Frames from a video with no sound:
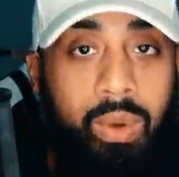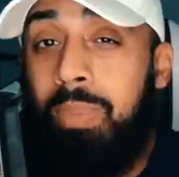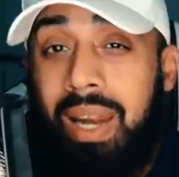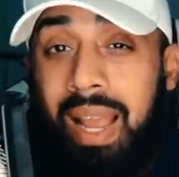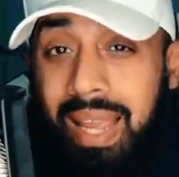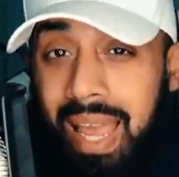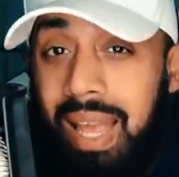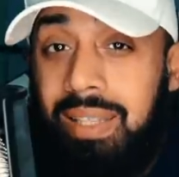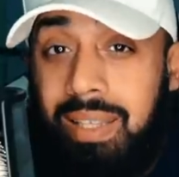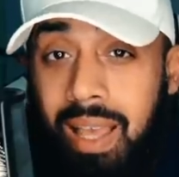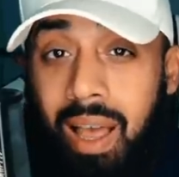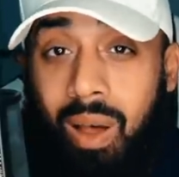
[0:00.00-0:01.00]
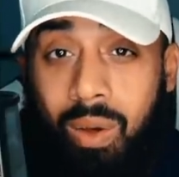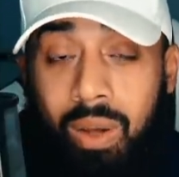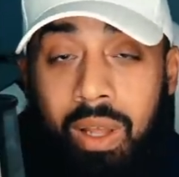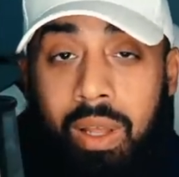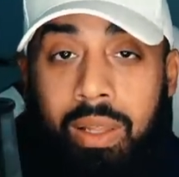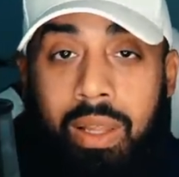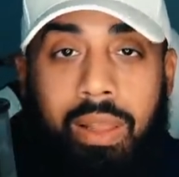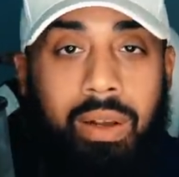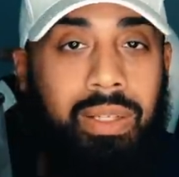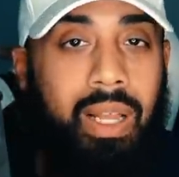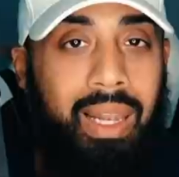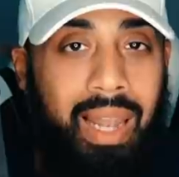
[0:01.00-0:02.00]
but I can tell that
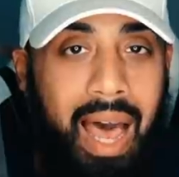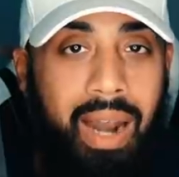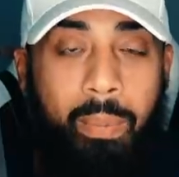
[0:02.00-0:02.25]
there's a lot